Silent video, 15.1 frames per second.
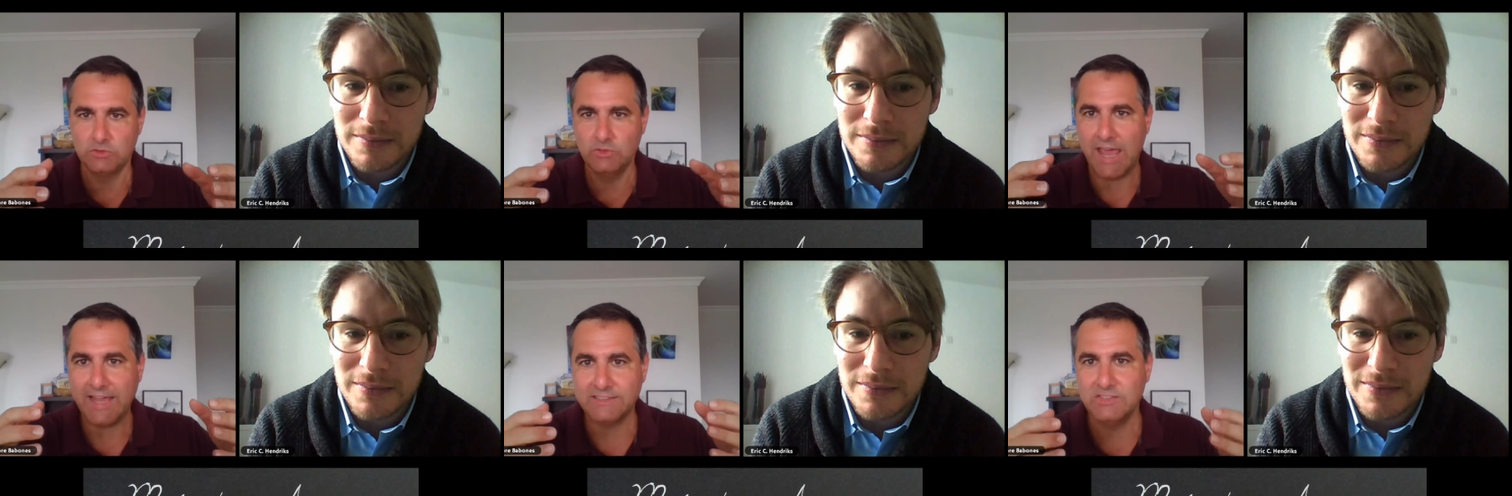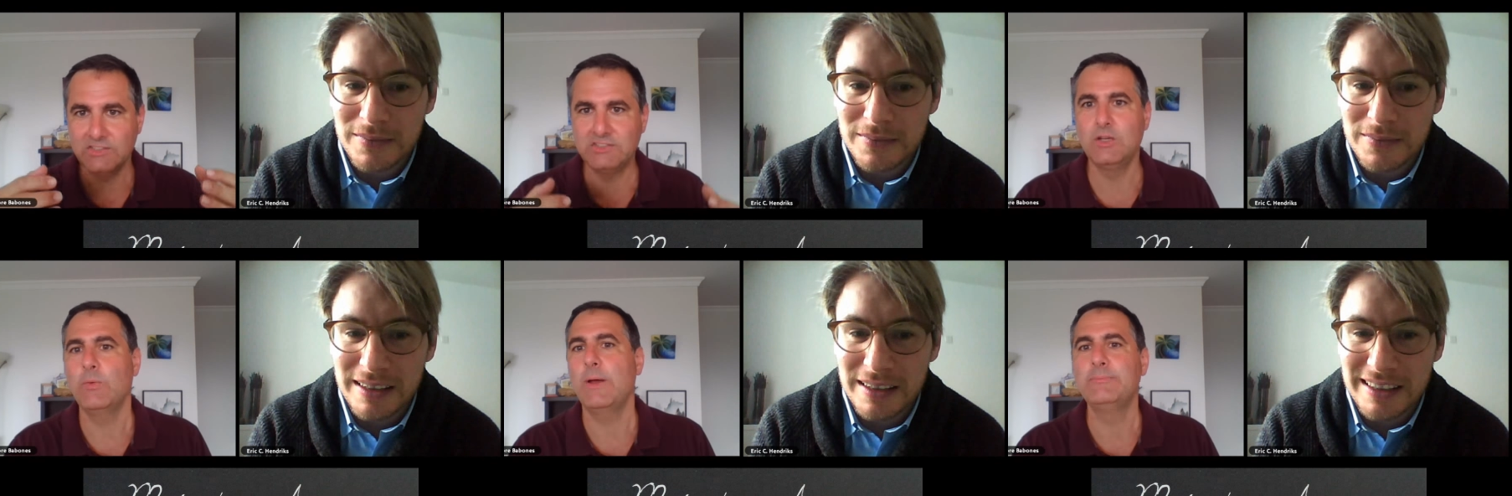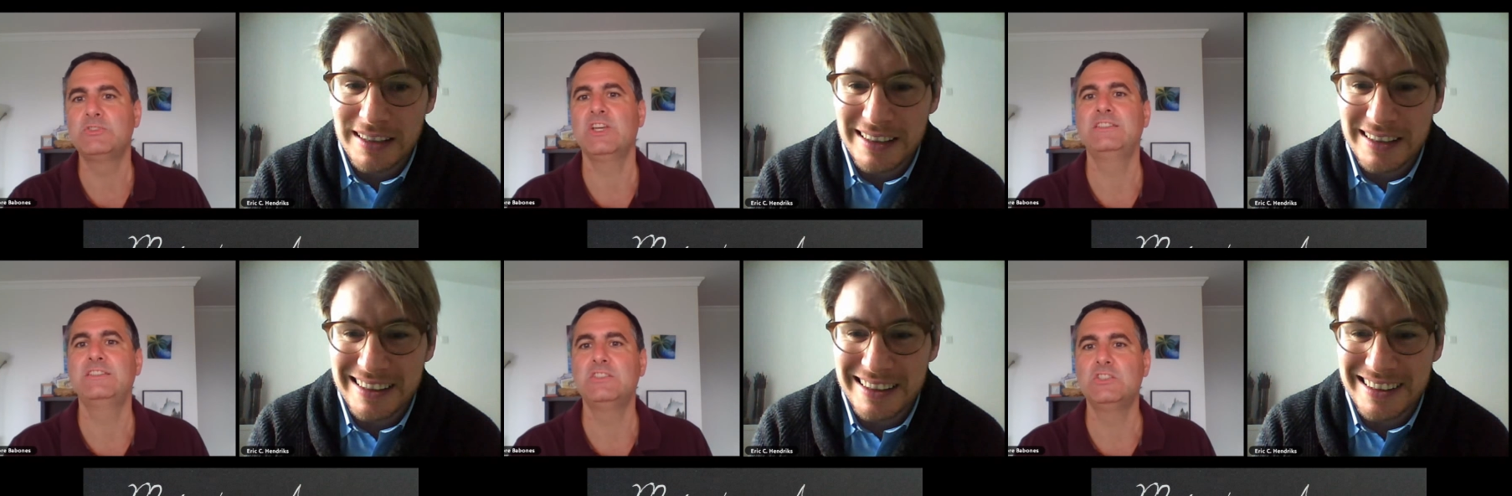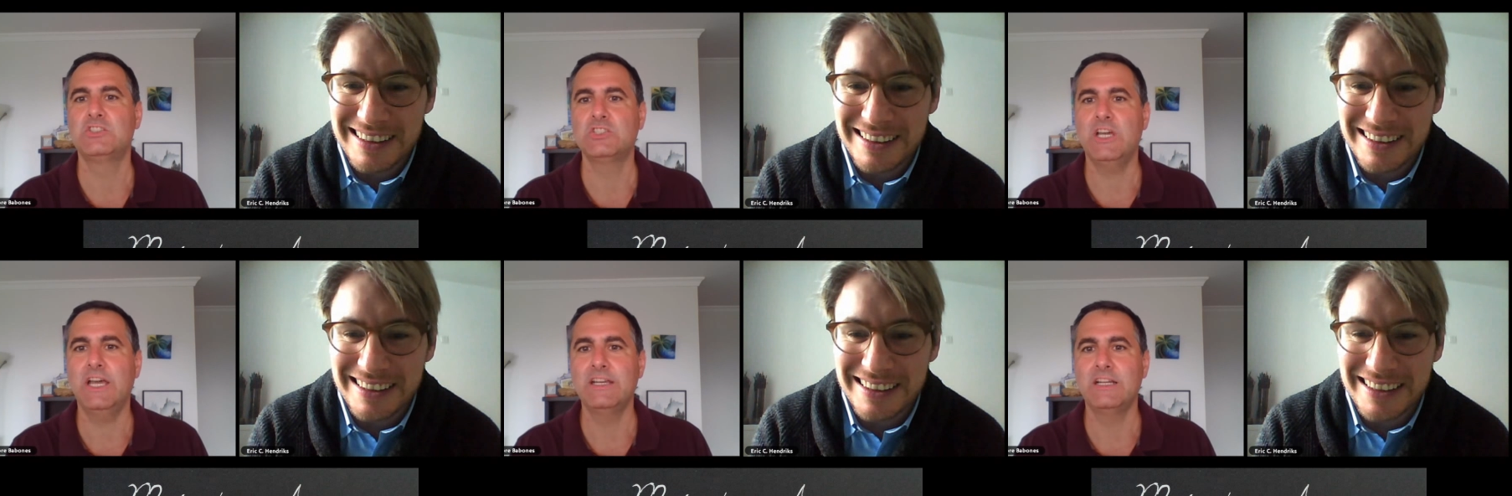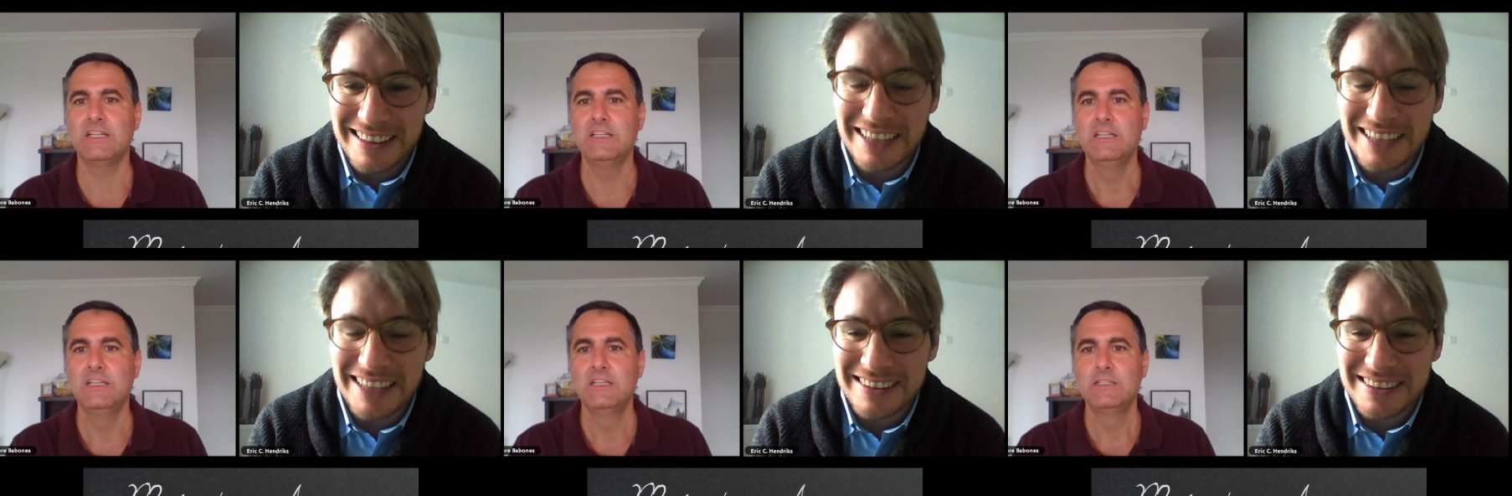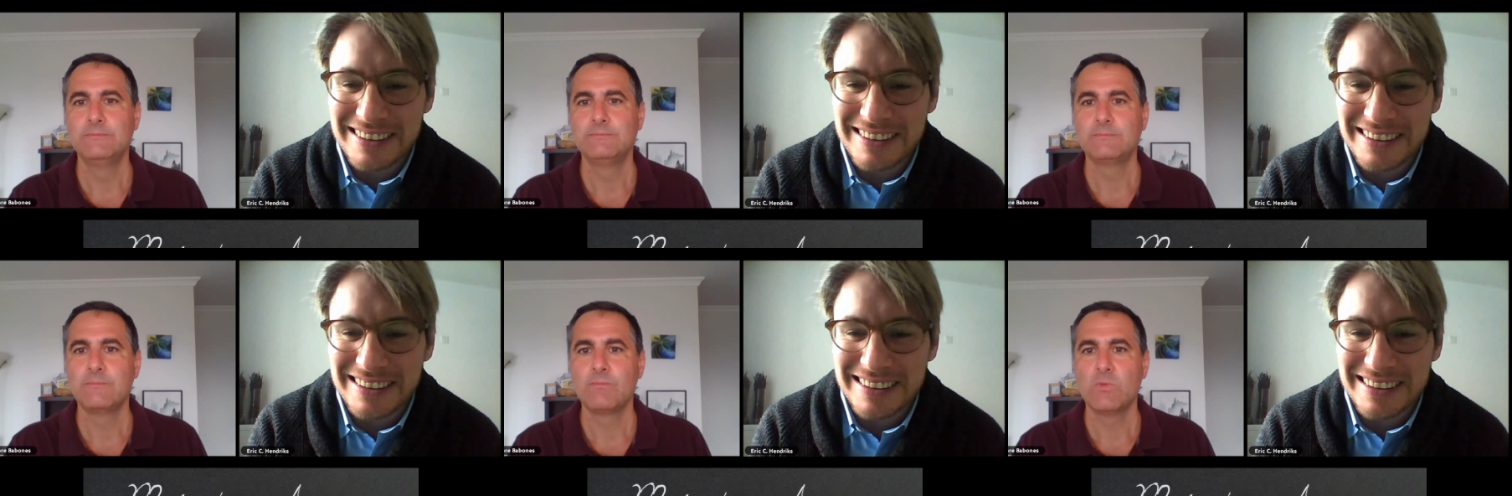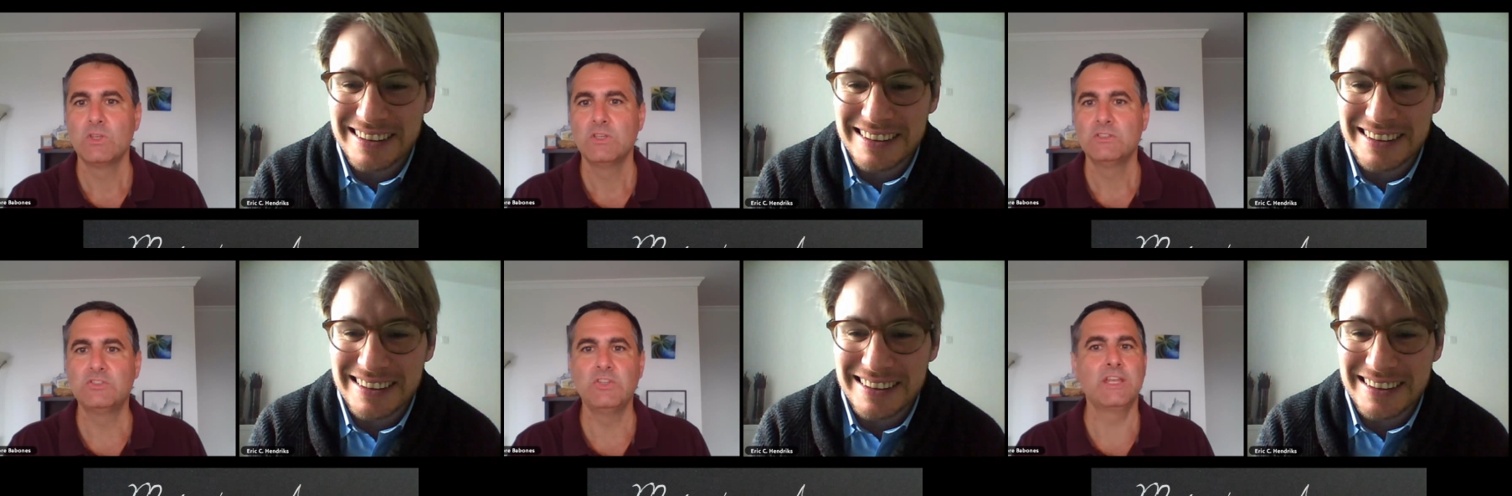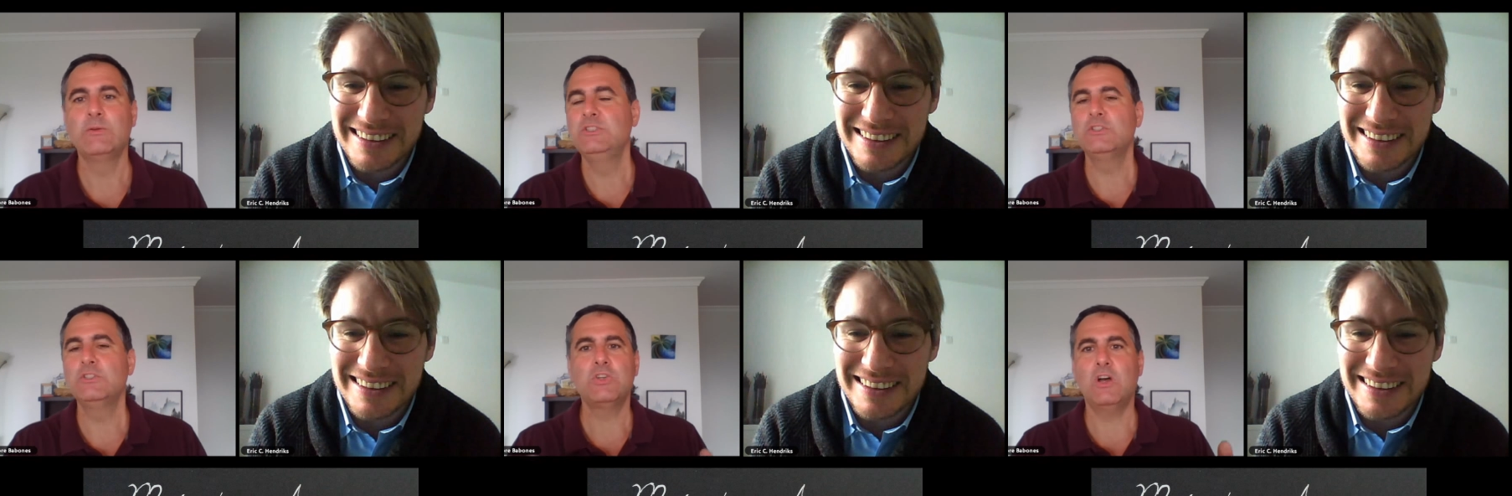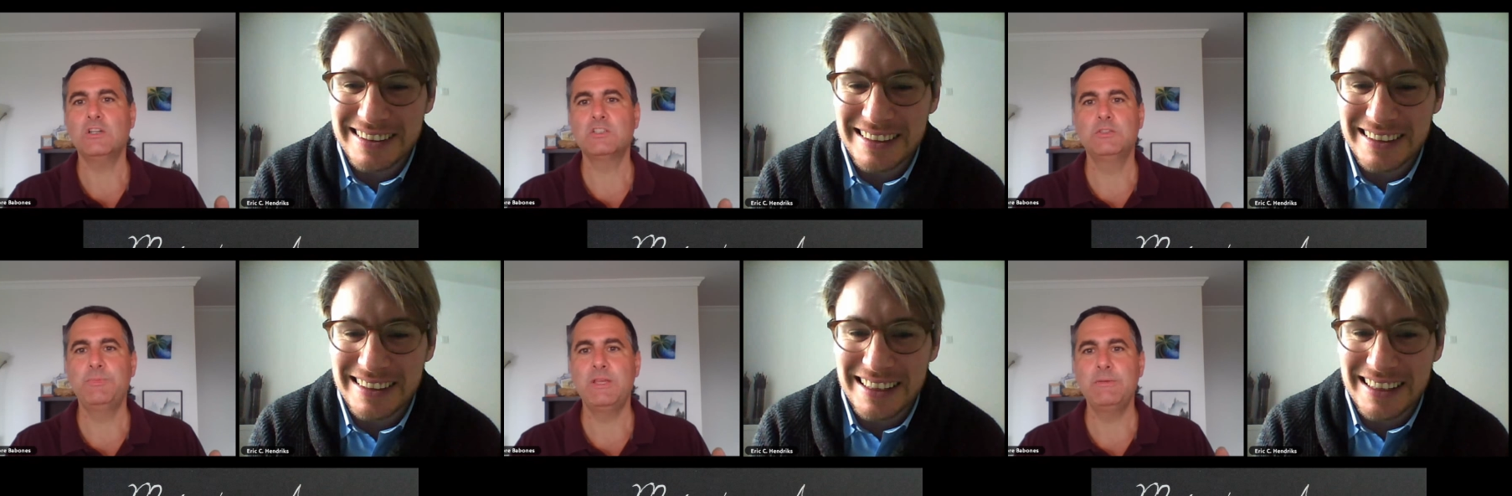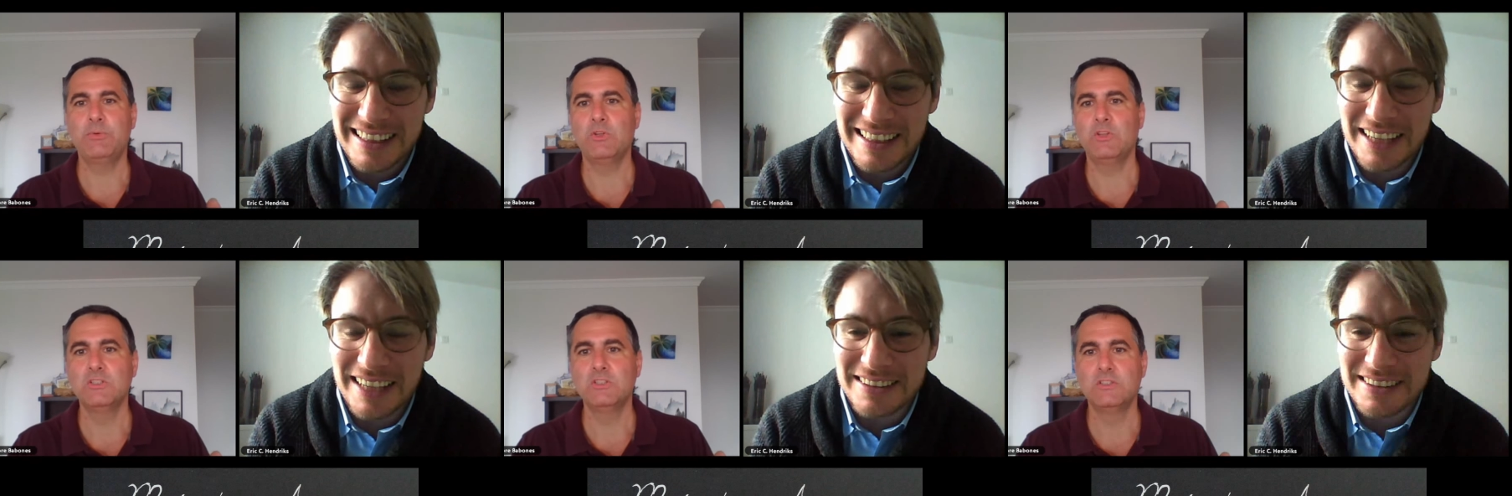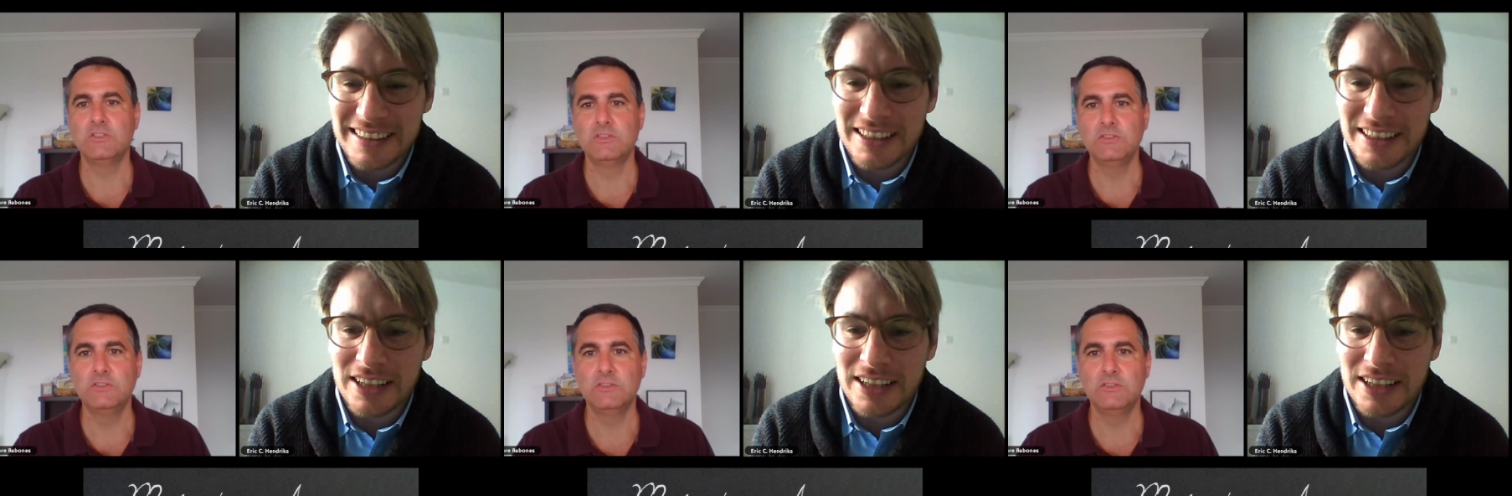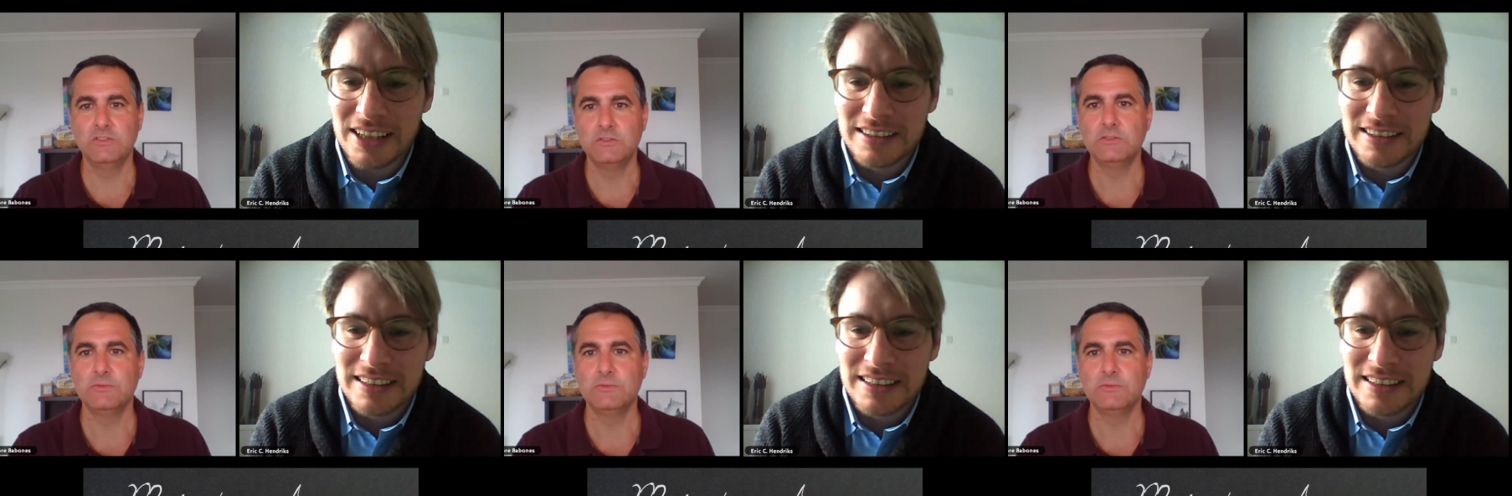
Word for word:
Speaker 1: accessing websites in China. Yes. So like when you talk to people. Yes, it does.